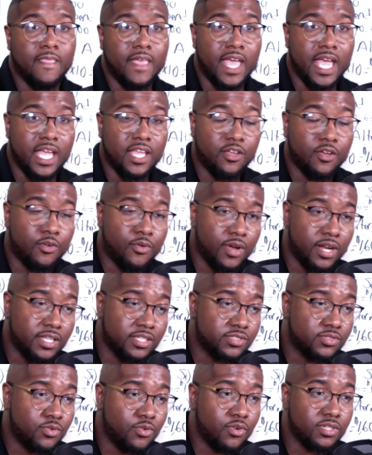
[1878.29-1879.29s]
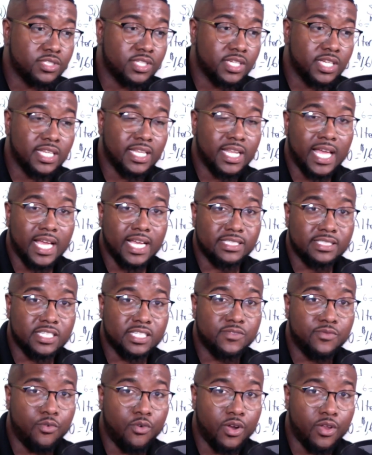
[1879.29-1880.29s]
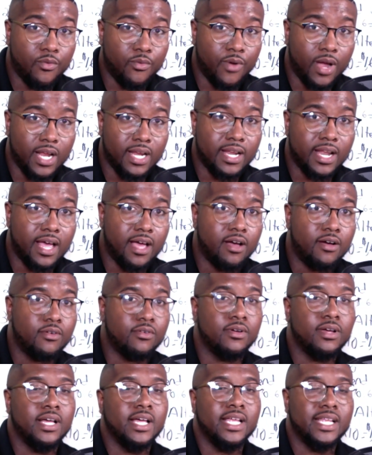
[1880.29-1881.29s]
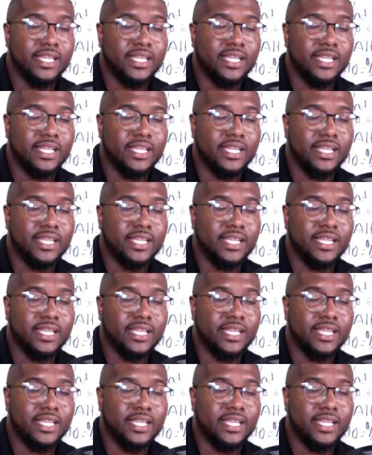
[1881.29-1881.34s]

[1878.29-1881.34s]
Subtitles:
and your credit score is looking like a 640 right now,